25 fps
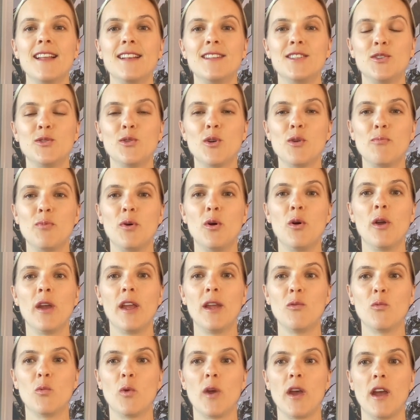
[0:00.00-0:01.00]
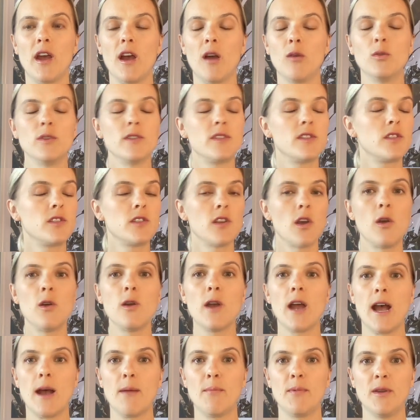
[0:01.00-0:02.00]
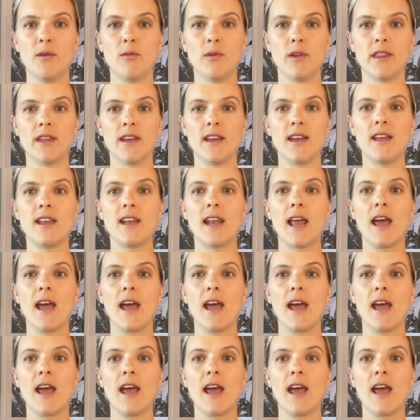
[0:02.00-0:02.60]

to a point where I was so happy with it,